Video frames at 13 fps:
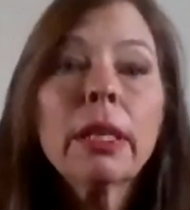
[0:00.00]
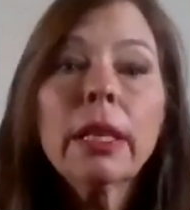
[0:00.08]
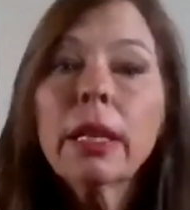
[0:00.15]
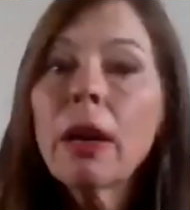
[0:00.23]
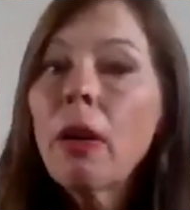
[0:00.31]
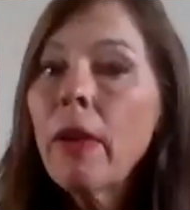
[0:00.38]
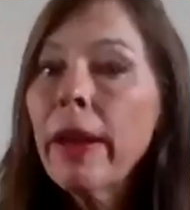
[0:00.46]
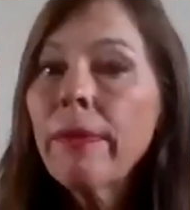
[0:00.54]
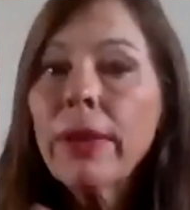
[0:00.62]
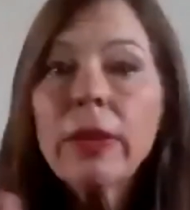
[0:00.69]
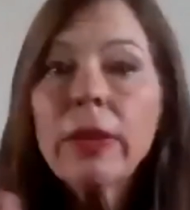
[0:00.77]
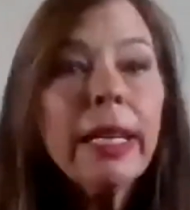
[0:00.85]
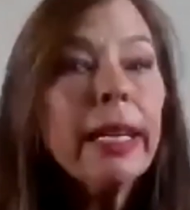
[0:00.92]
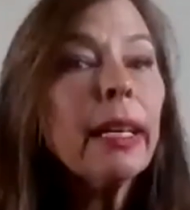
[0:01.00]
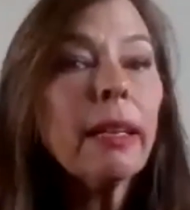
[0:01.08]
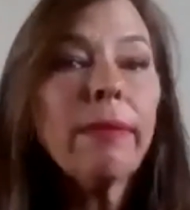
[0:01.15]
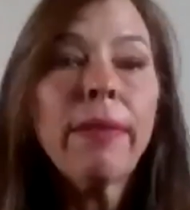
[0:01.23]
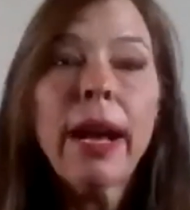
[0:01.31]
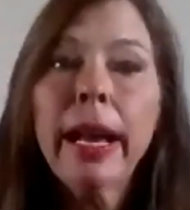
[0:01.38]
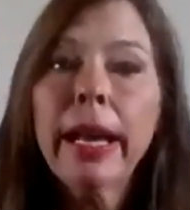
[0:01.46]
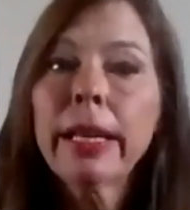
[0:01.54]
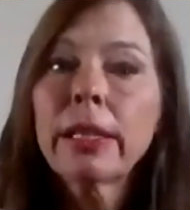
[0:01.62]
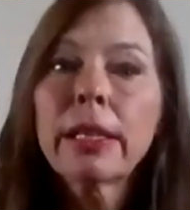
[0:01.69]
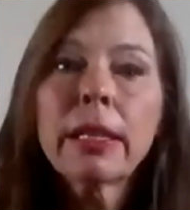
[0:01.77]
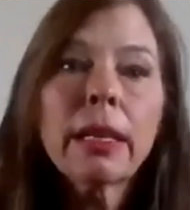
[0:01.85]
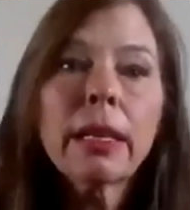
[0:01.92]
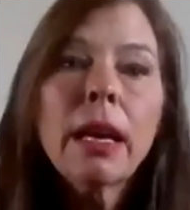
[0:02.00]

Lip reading: You know, if you need advice,